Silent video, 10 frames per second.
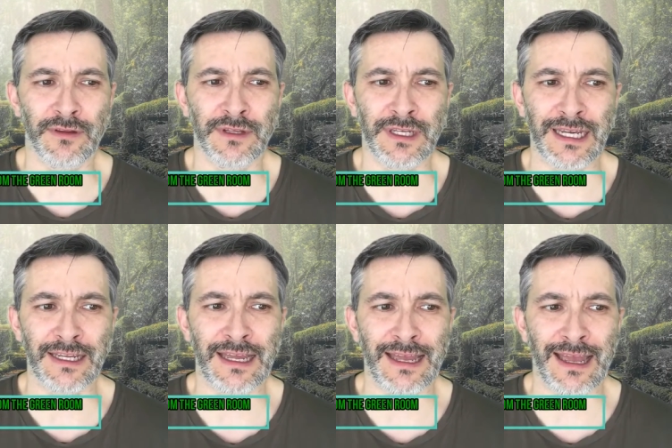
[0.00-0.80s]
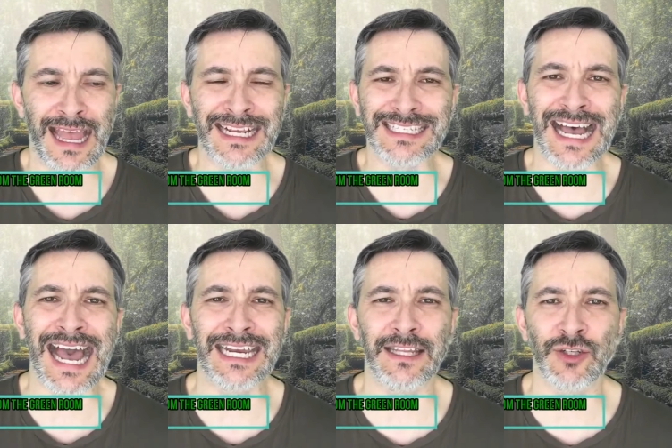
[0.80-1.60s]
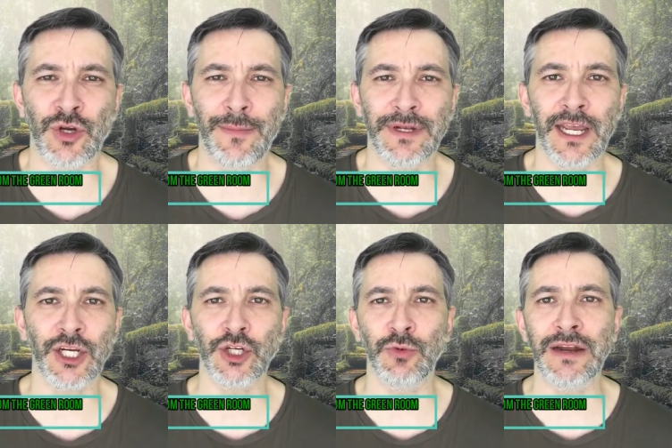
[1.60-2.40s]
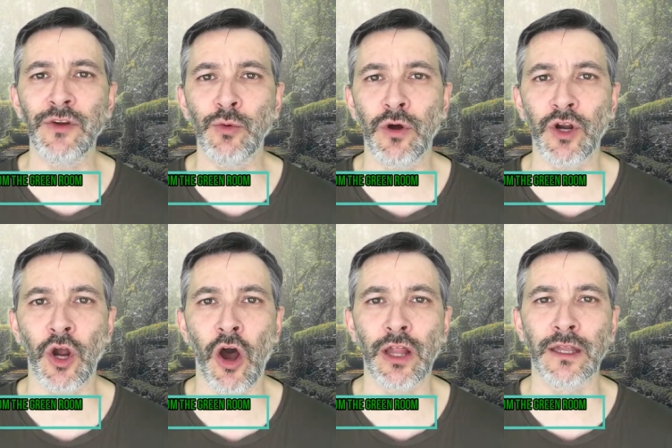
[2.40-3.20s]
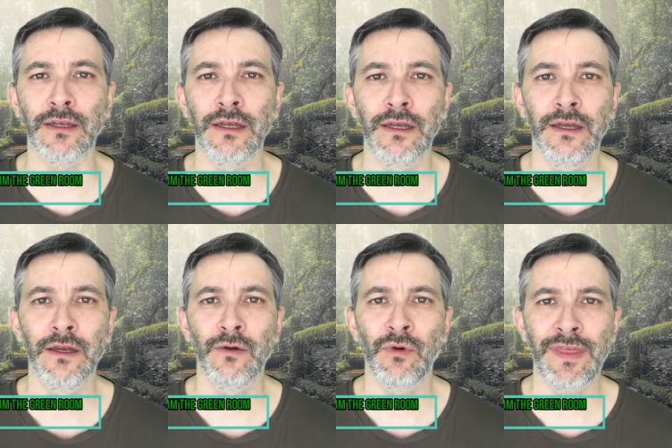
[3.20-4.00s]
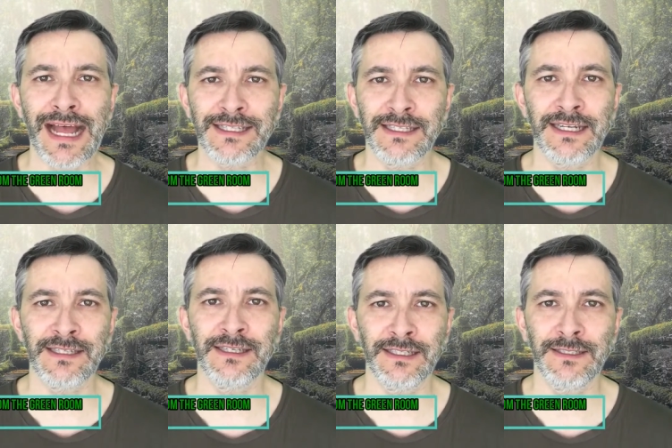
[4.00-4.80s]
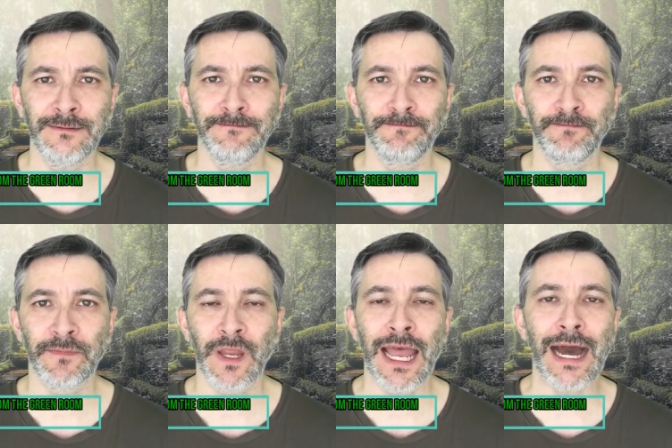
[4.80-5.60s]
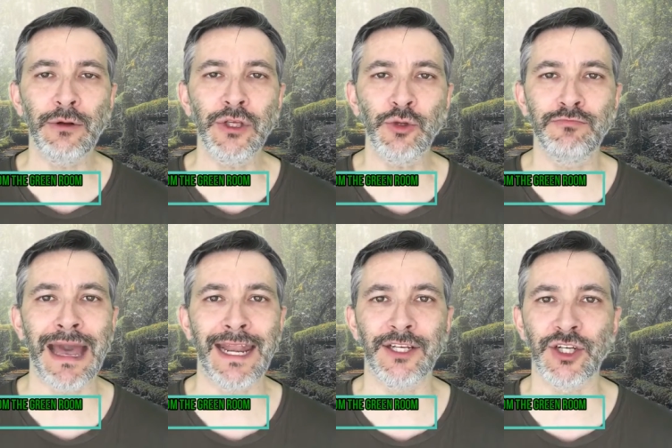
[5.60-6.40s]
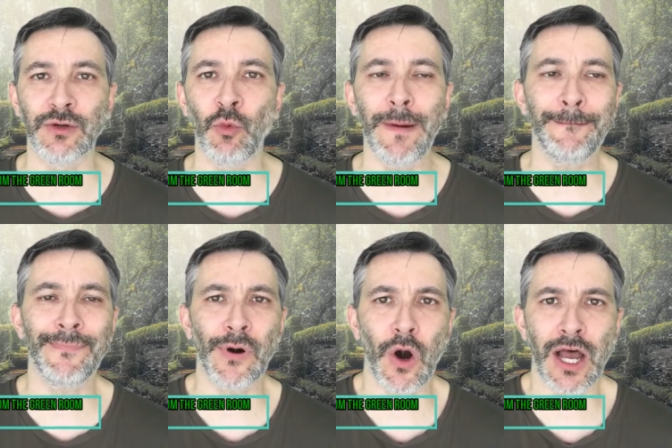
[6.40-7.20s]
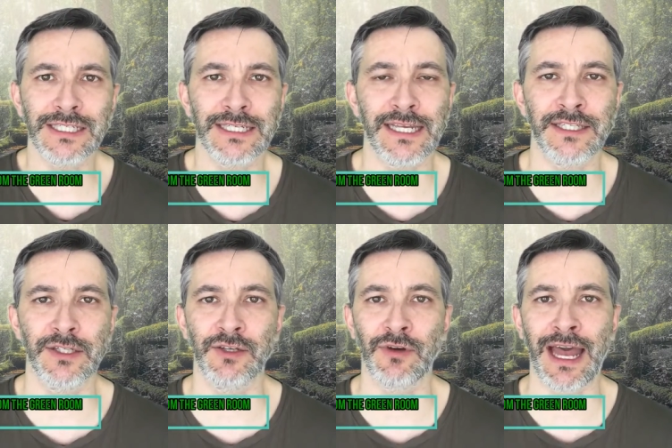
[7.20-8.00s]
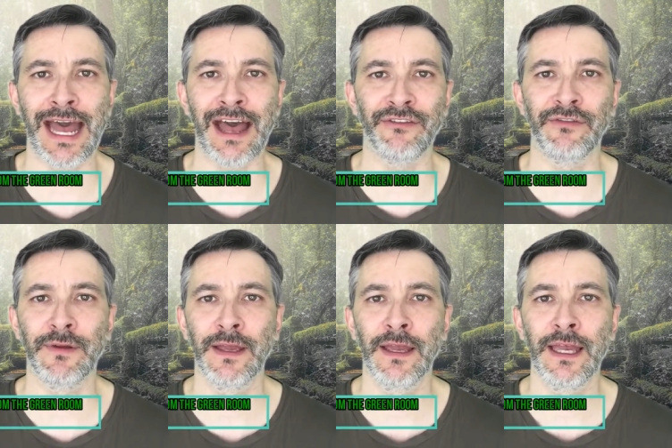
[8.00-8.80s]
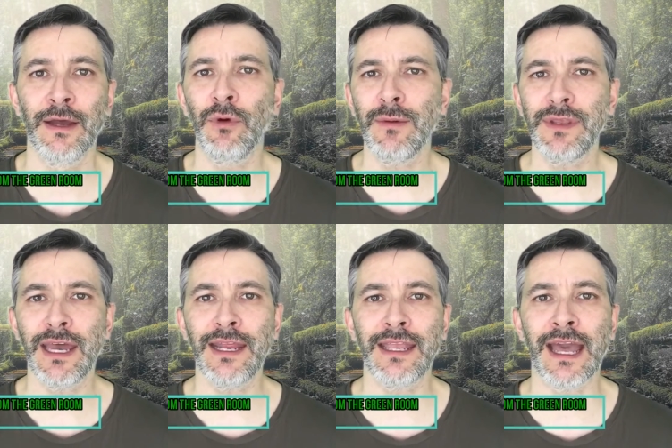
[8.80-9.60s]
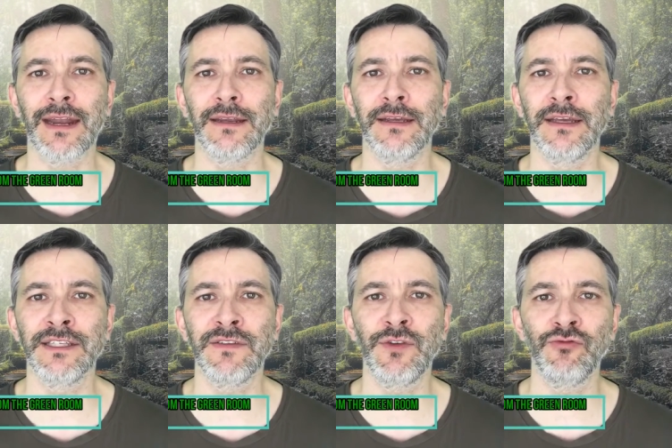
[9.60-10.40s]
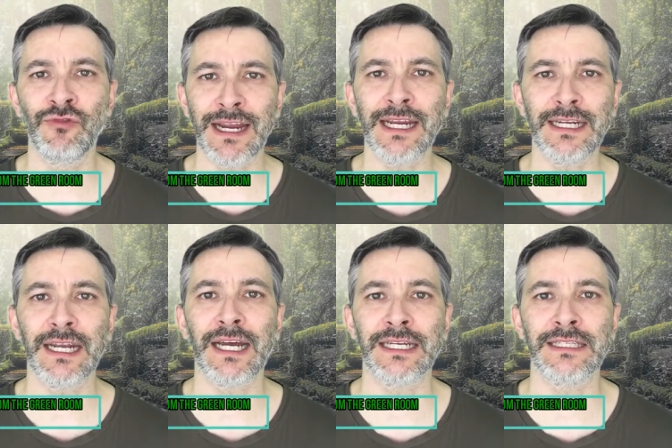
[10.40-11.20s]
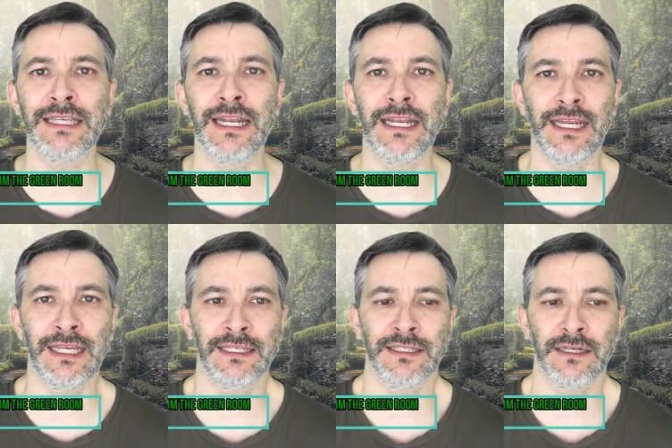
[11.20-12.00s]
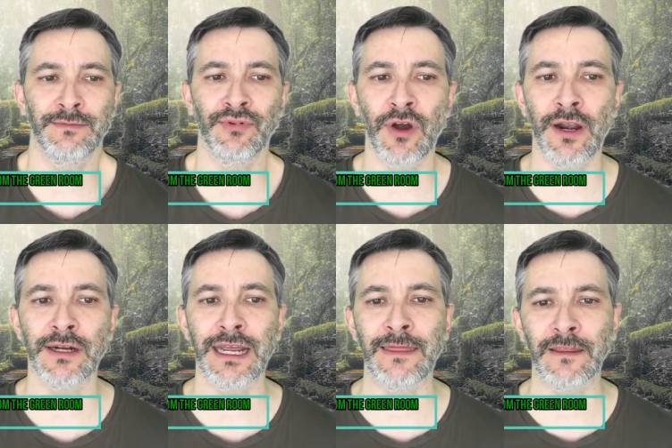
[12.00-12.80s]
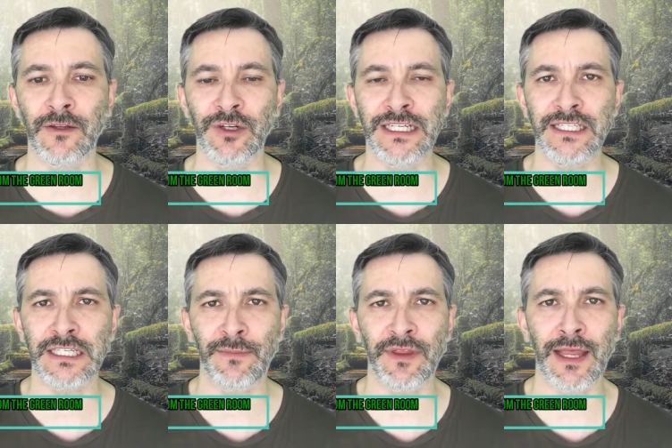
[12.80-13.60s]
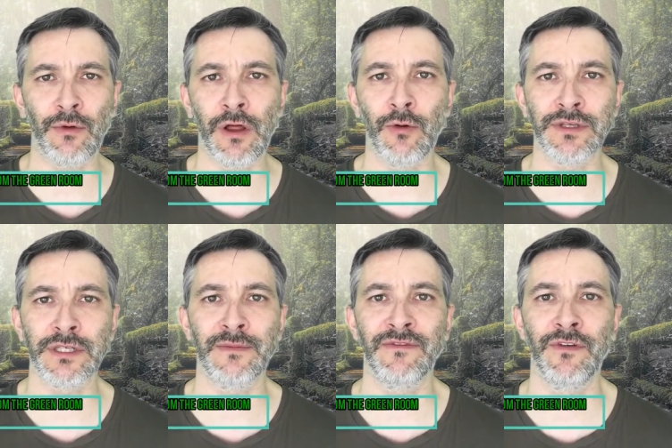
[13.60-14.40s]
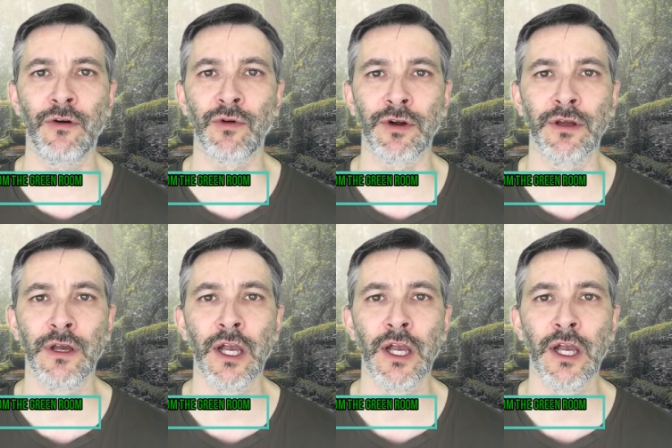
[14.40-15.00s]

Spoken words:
the anxiety, the trepidation, whatever you want to call it, where that sets in. How do you manage it? What process do you have? And what I'm getting at is, if you recognize that it is a product and that there is something that will always come forward,